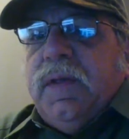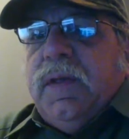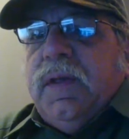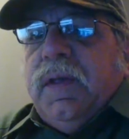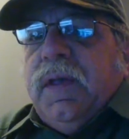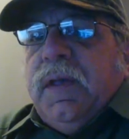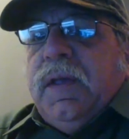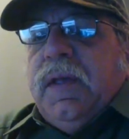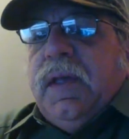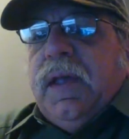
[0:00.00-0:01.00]
headed
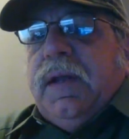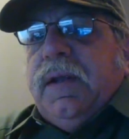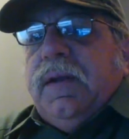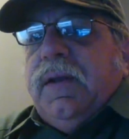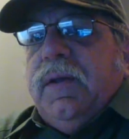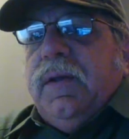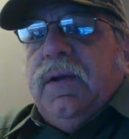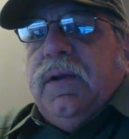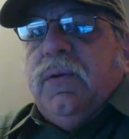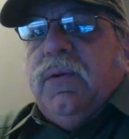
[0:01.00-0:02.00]
towards the
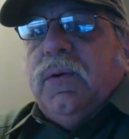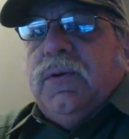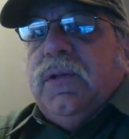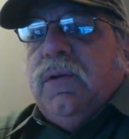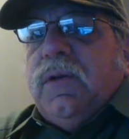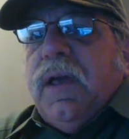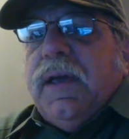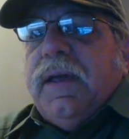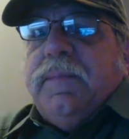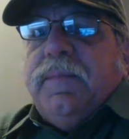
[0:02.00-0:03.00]
UK,
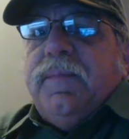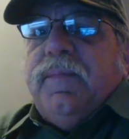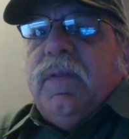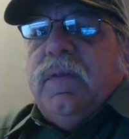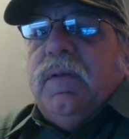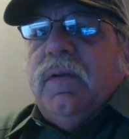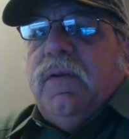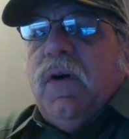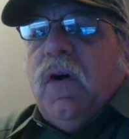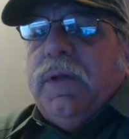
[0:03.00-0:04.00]
of all places.